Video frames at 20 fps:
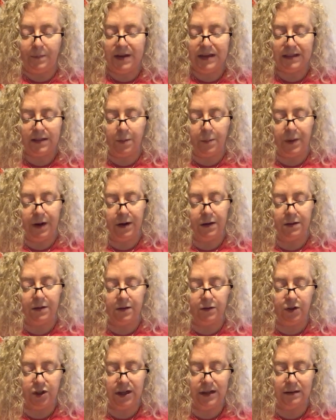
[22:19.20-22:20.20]
The
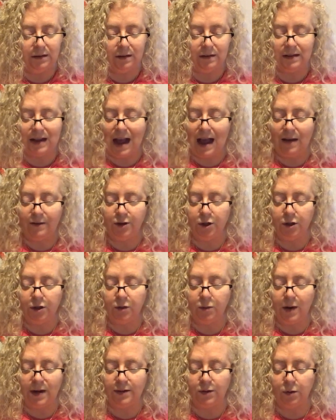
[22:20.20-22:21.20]
physical
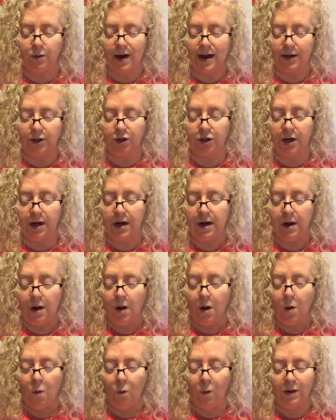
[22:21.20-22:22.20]
disappearance of Jesus
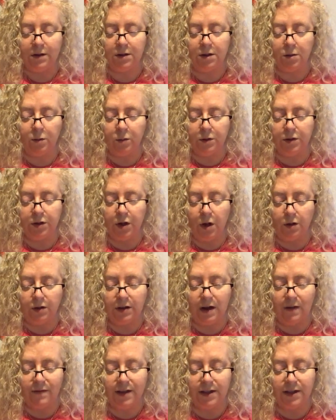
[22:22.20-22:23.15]
after his resurrection